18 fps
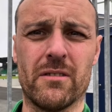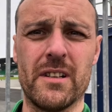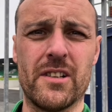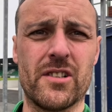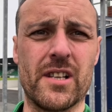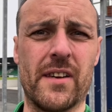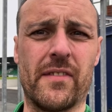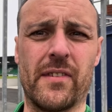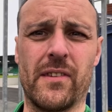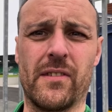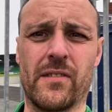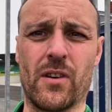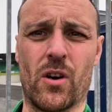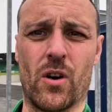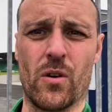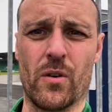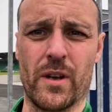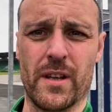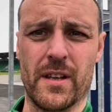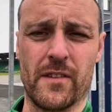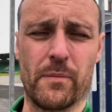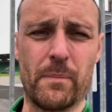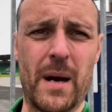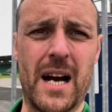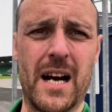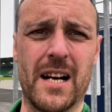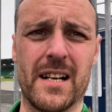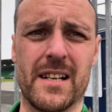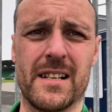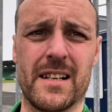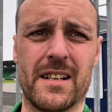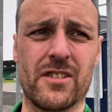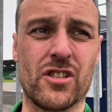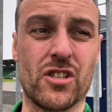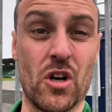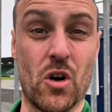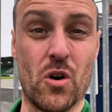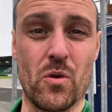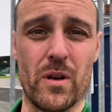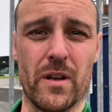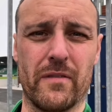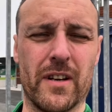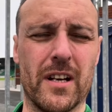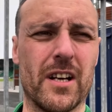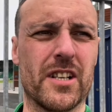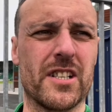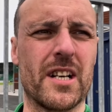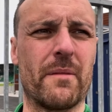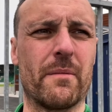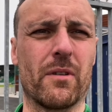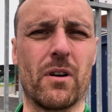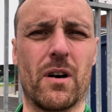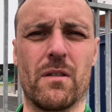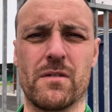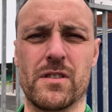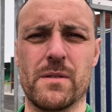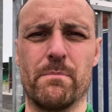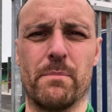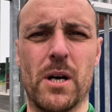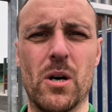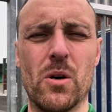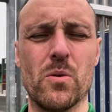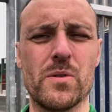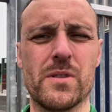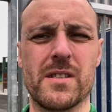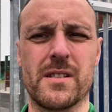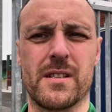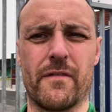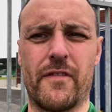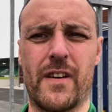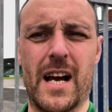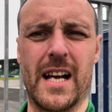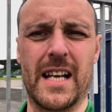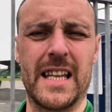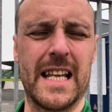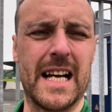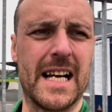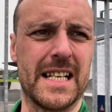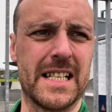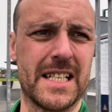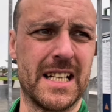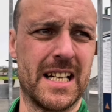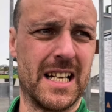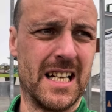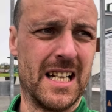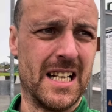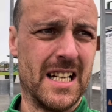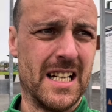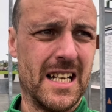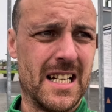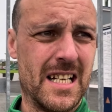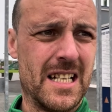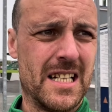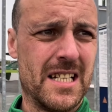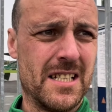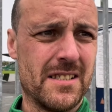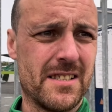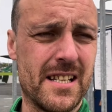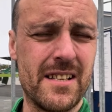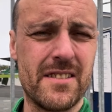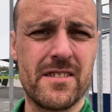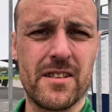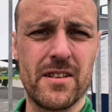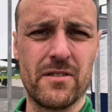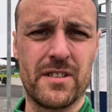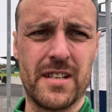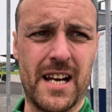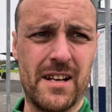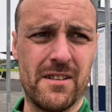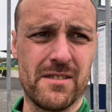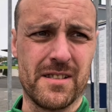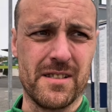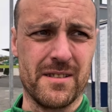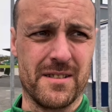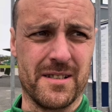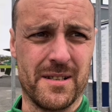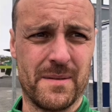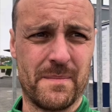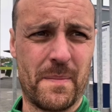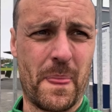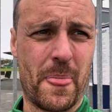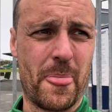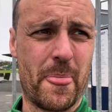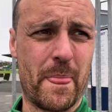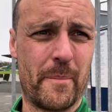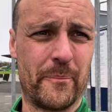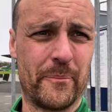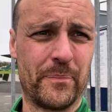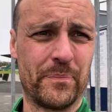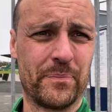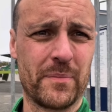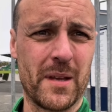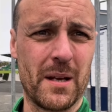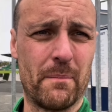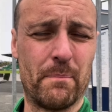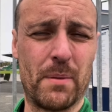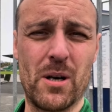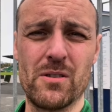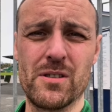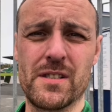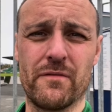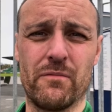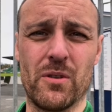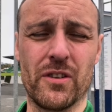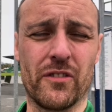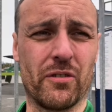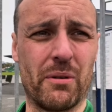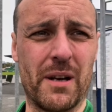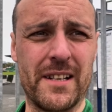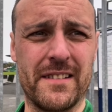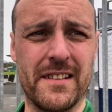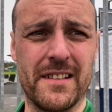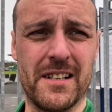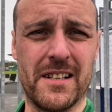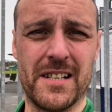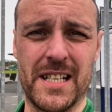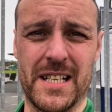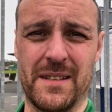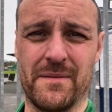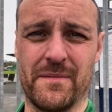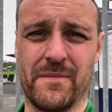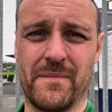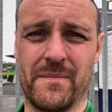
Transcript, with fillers: interesting story as part of their story, if you like, Shamrock Rovers and Bohs, is the fact that since 2000, Bohs have won 29